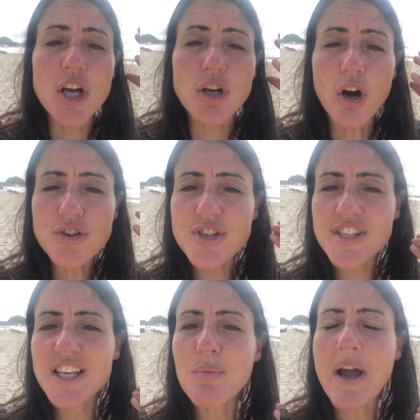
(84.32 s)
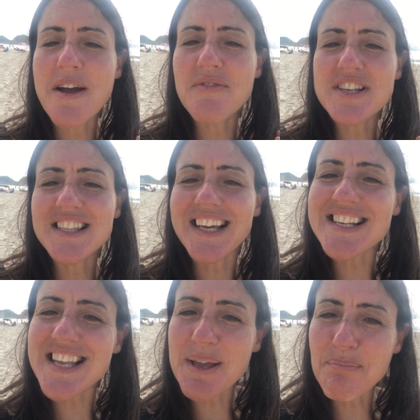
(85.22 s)
consciously aware of this, and like I
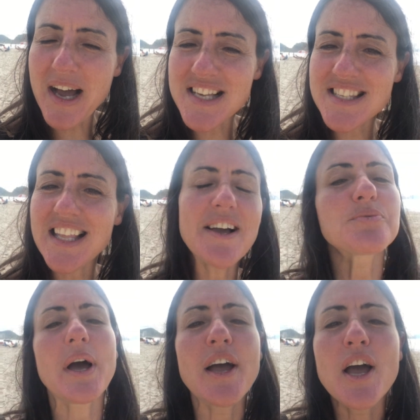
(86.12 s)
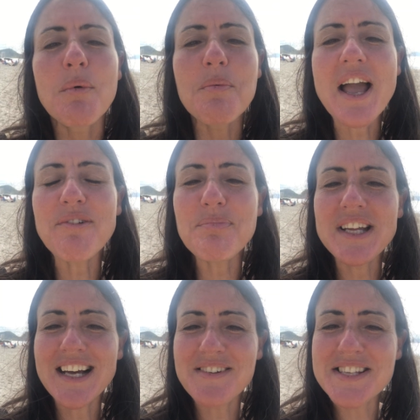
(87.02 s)
say, in past lives where when we have
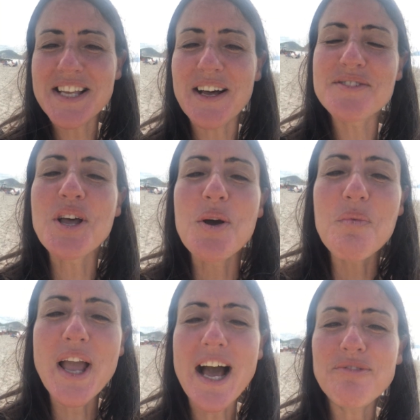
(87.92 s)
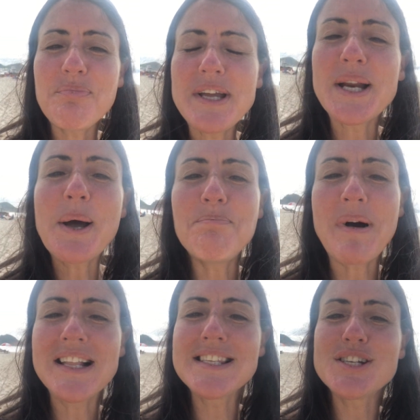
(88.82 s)
been ourselves, we have been
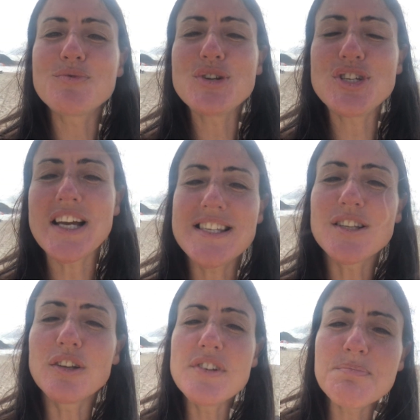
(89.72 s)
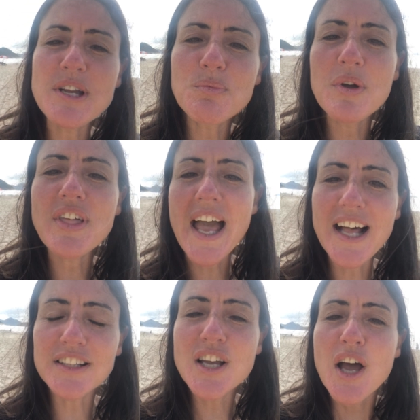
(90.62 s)
abandoned, rejected, love has been
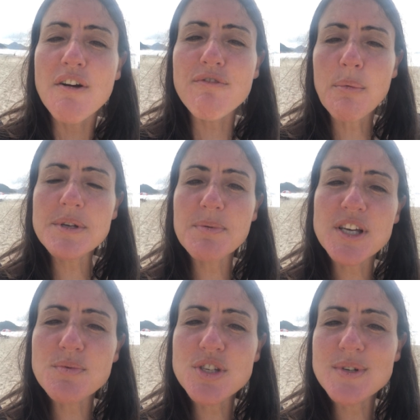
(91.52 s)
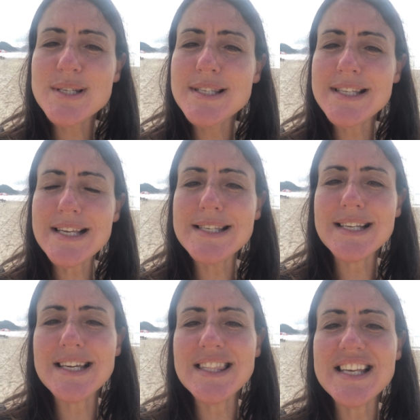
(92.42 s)
withheld from us, because we do exist
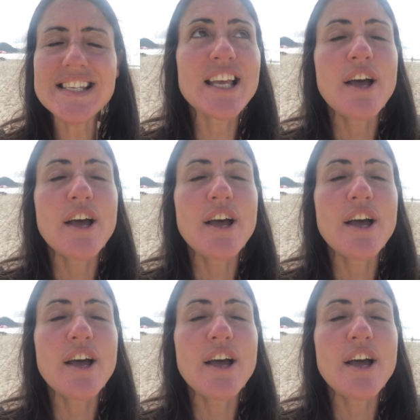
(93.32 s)
in this